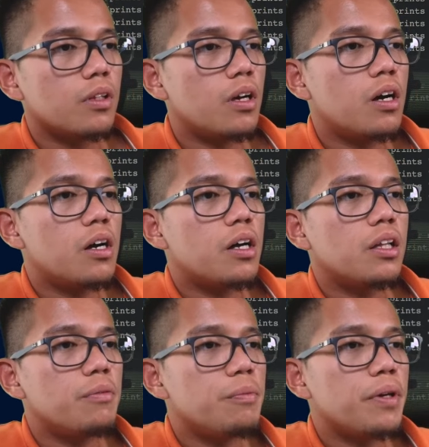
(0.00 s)

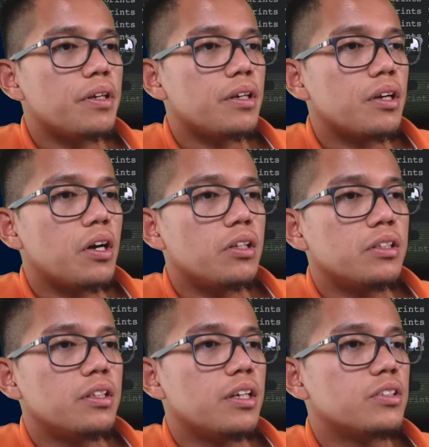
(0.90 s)
Let me make it
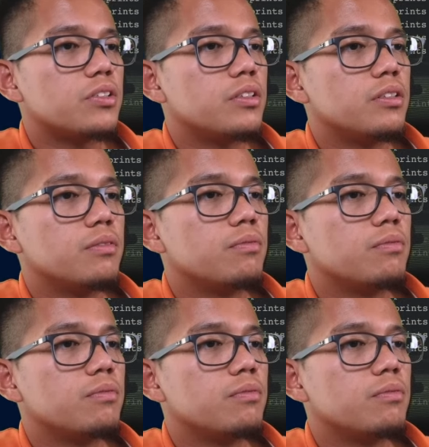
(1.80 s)
Kotlin actually.